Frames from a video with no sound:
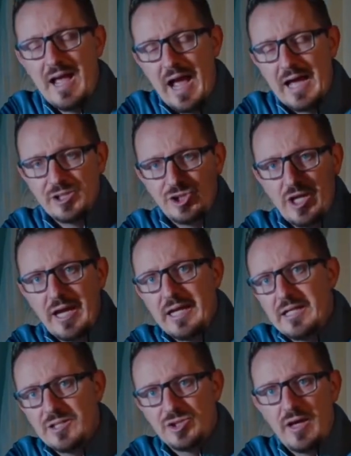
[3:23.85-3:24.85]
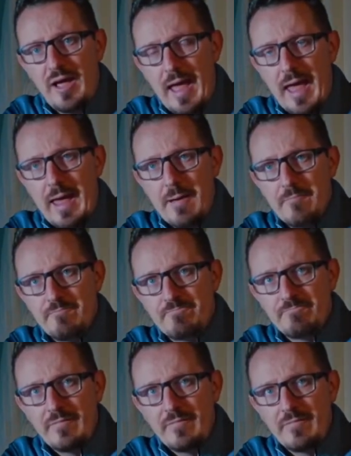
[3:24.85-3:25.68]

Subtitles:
and change the